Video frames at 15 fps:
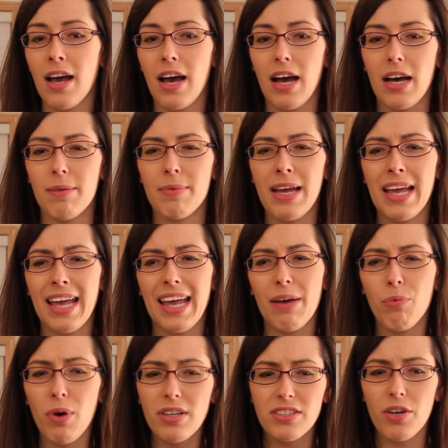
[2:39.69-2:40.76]
um,
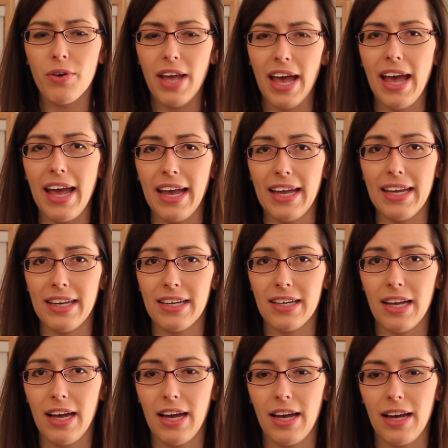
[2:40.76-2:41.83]
it worked okay.
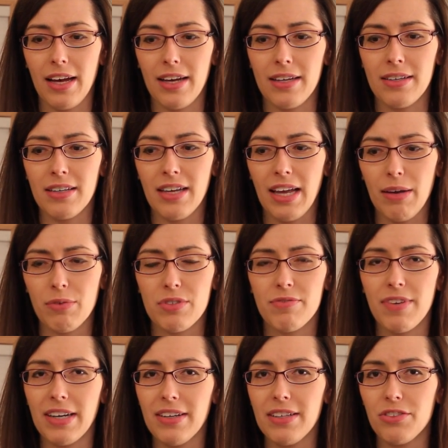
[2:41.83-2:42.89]
Uh, it was
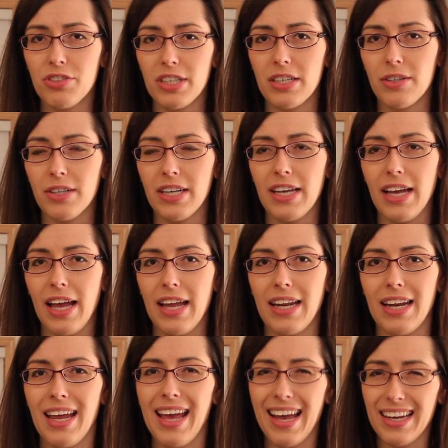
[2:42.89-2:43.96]
very jittery, and
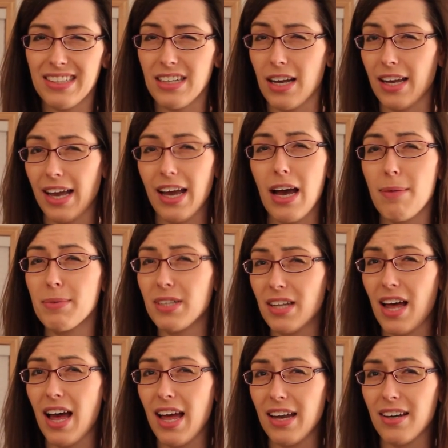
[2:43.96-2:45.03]
it hic hiccuped a
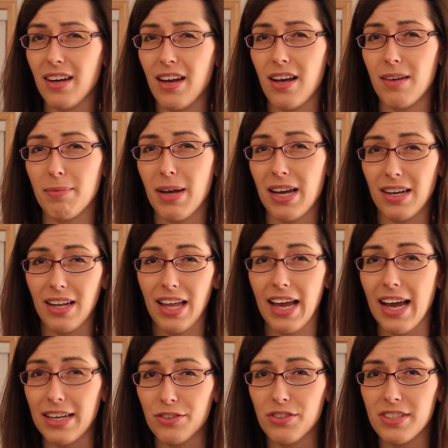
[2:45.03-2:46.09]
lot, um, kind of
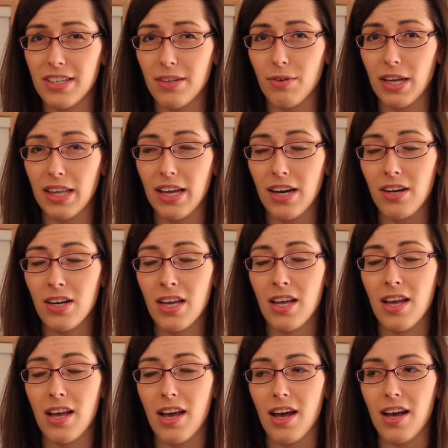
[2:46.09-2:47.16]
like I just did right there.
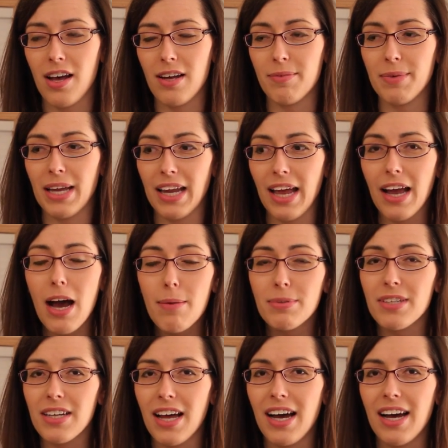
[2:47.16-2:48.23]
Um, it
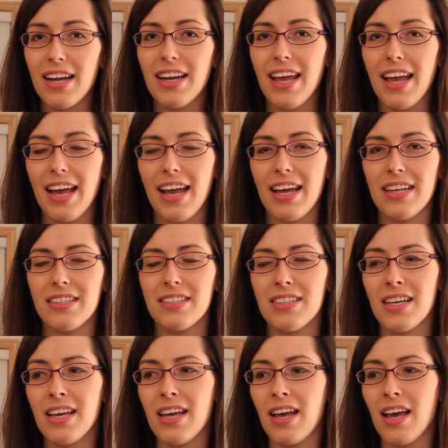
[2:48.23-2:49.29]
hiccuped a lot and
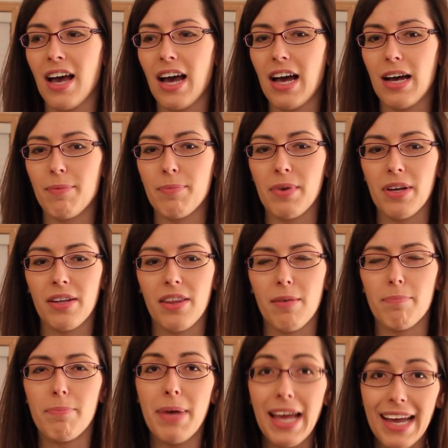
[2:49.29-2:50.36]
um,
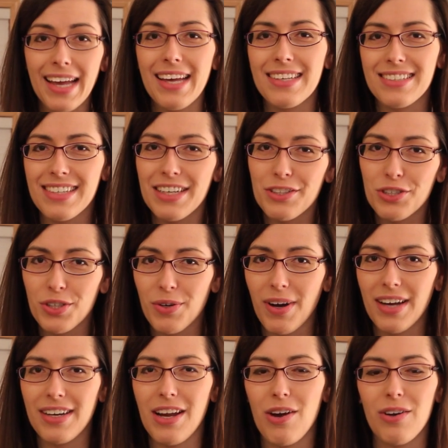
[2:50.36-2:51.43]
the biggest issue
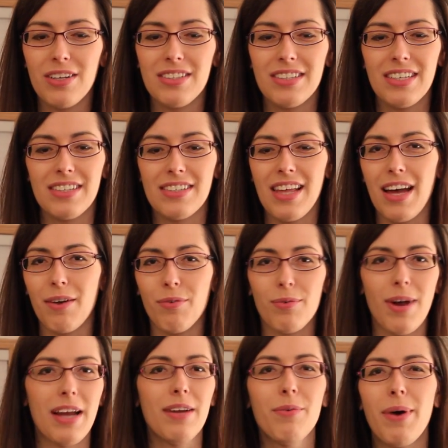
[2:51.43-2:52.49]
I noticed is that
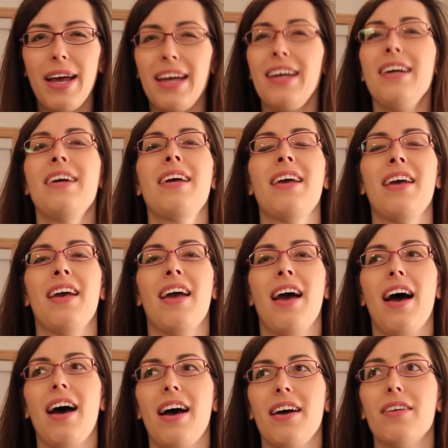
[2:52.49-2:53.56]
right away
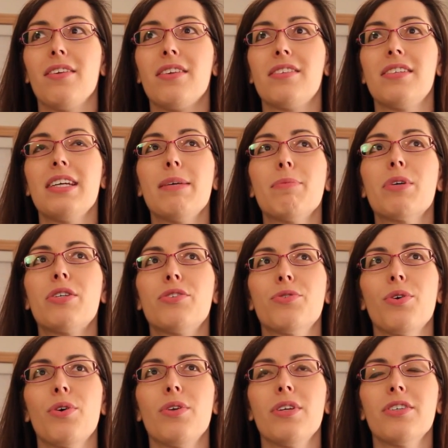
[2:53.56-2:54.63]
uh, the Steam
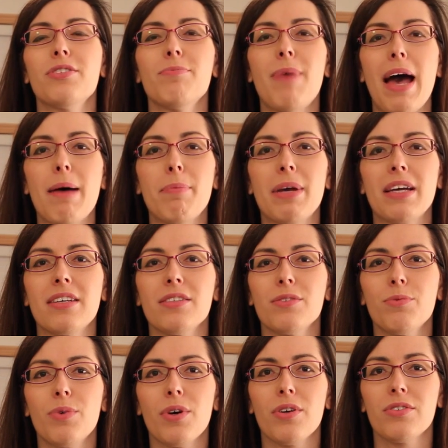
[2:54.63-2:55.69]
controller's mappings
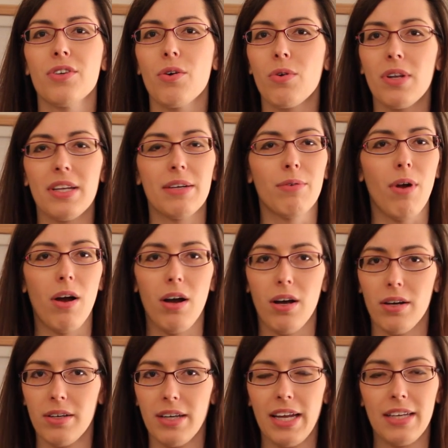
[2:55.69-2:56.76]
were totally
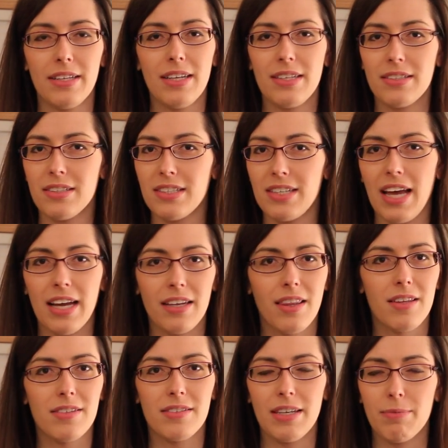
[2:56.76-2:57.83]
wrong. It didn't detect
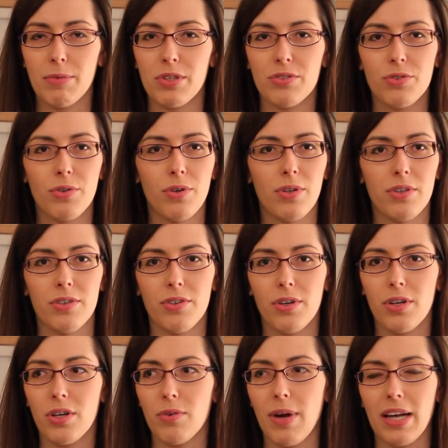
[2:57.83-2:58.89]
the Steam controller
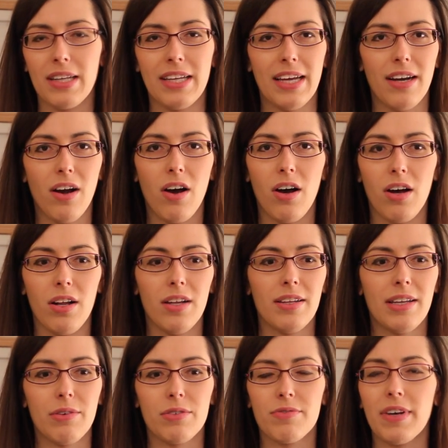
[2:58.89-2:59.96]
correctly at all.
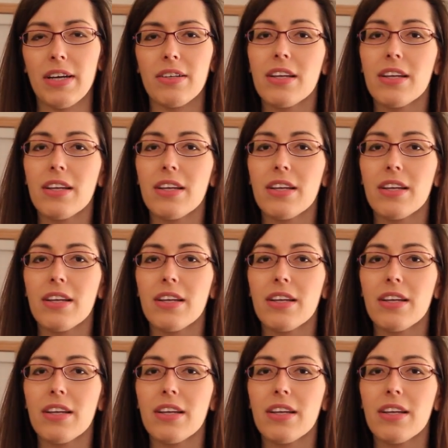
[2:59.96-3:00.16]
There was very